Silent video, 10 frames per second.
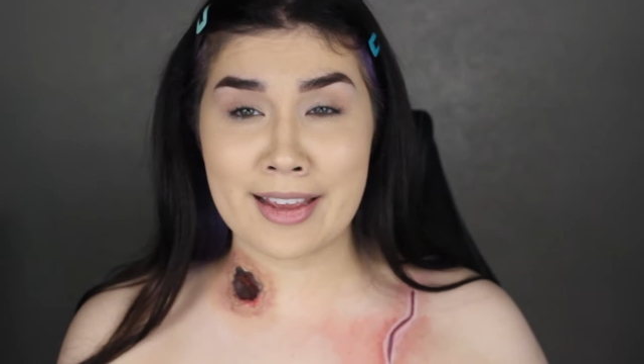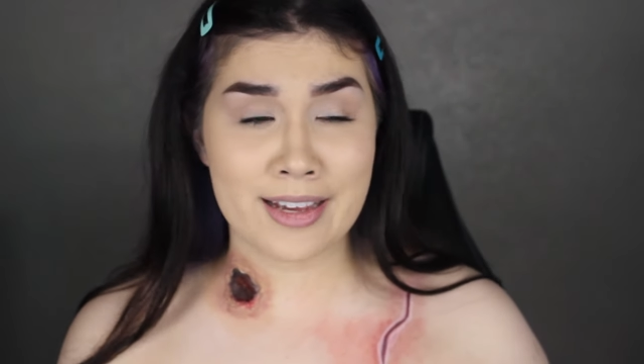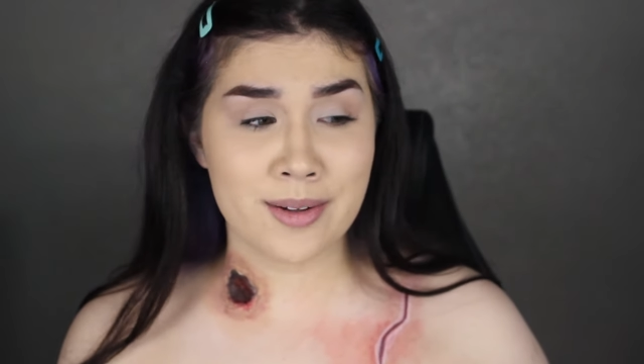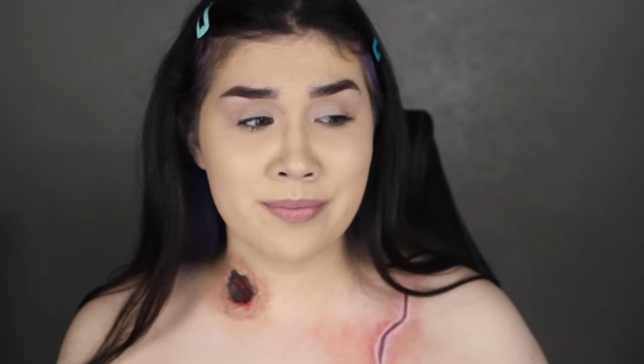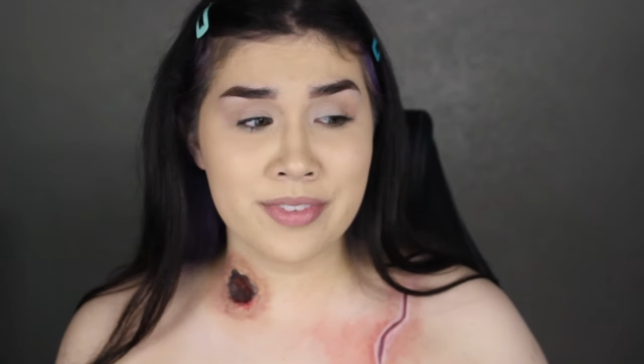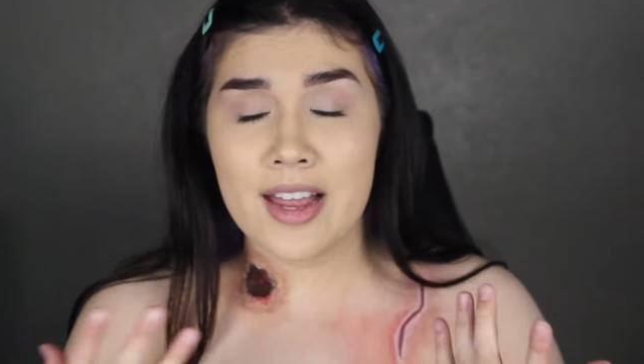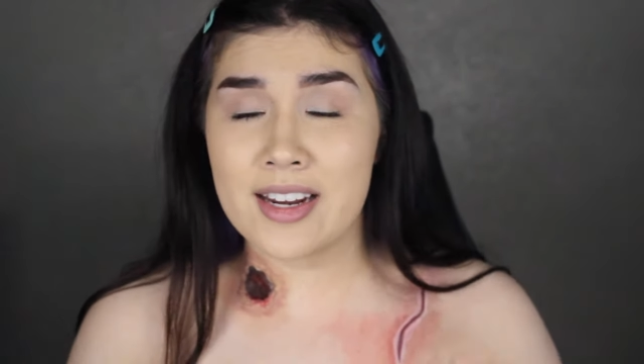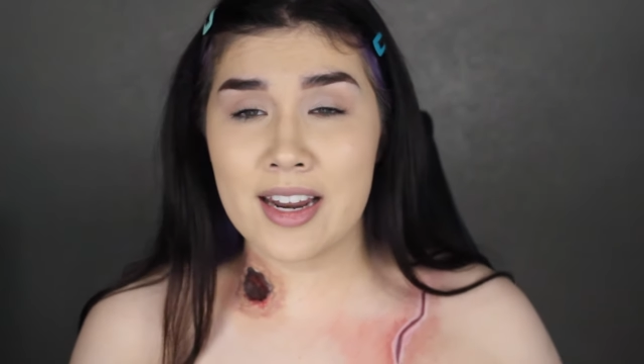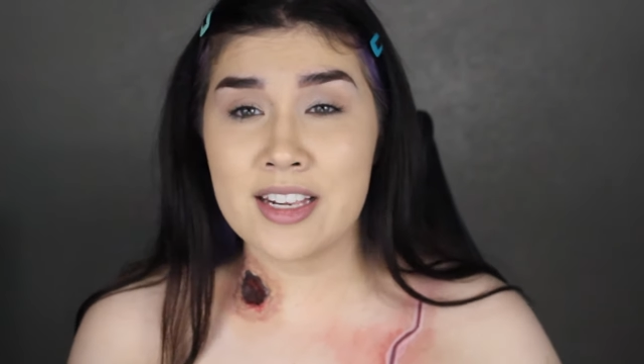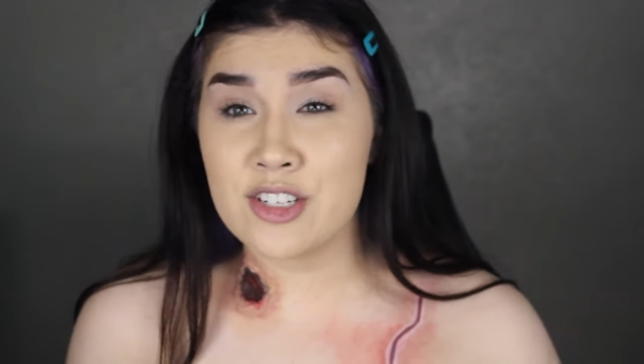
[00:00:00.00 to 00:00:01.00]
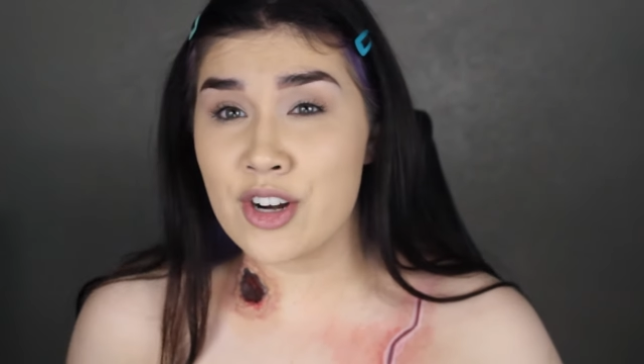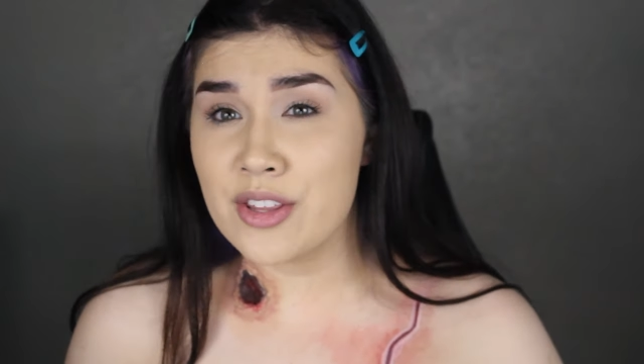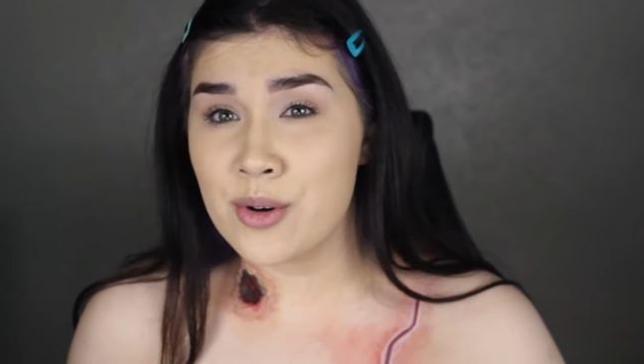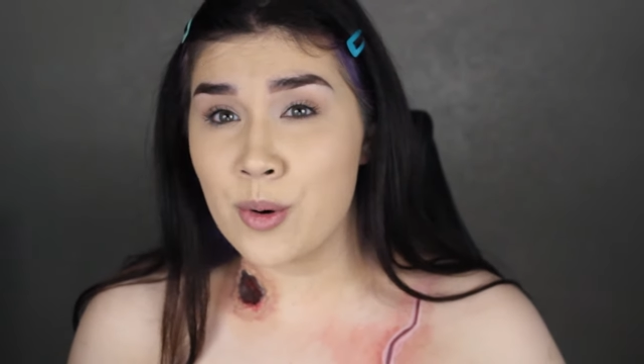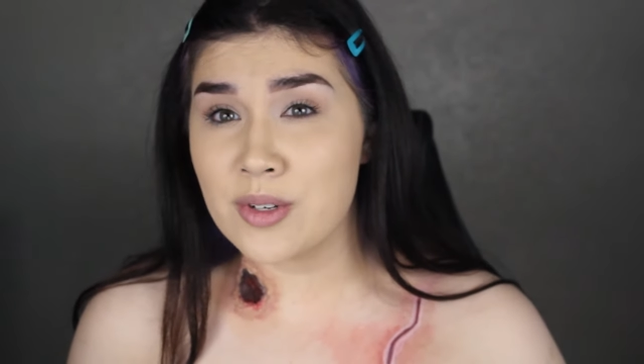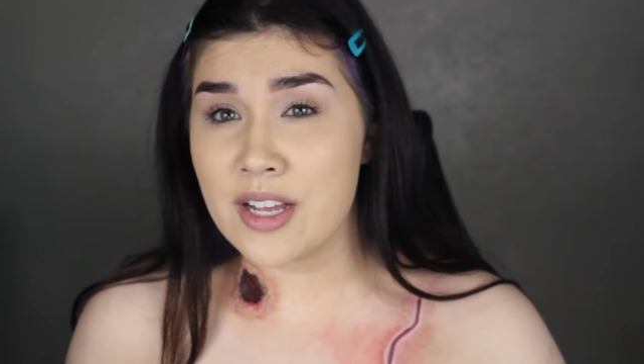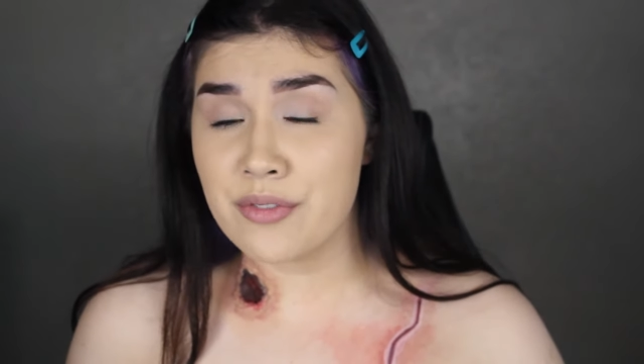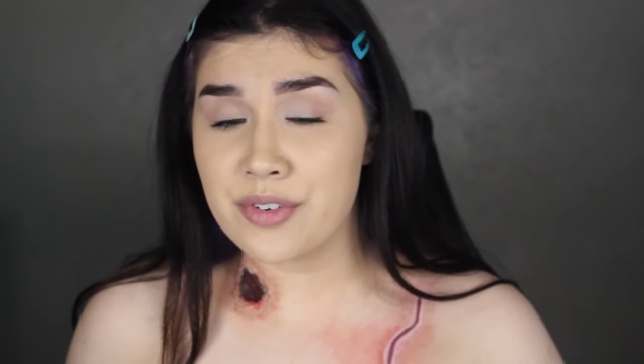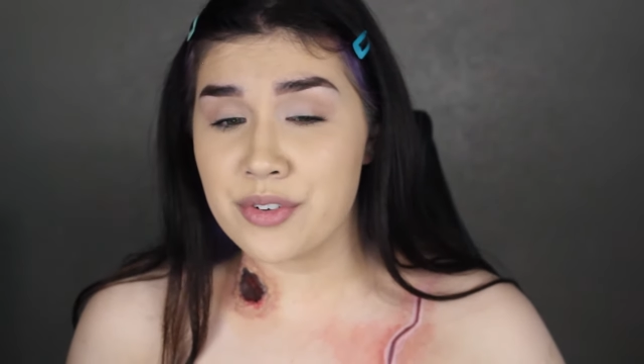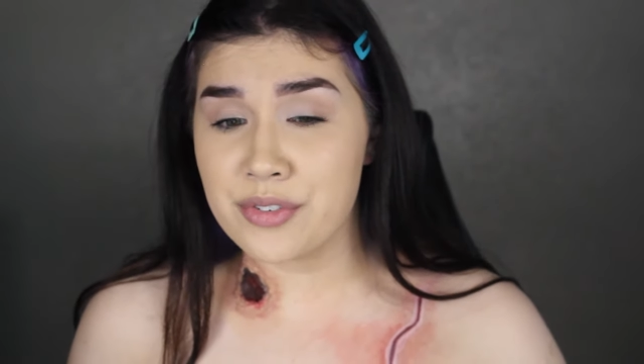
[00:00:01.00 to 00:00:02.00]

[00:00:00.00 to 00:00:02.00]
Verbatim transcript: am, and getting to try the course out for